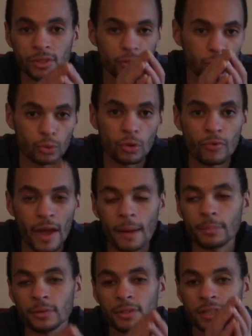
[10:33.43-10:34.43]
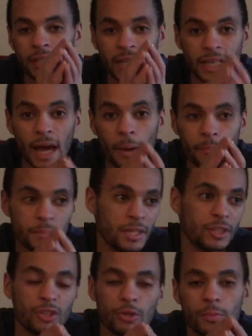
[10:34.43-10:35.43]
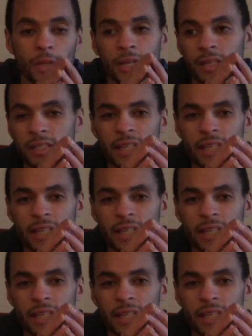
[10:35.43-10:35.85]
the newer rappers cannot beat you because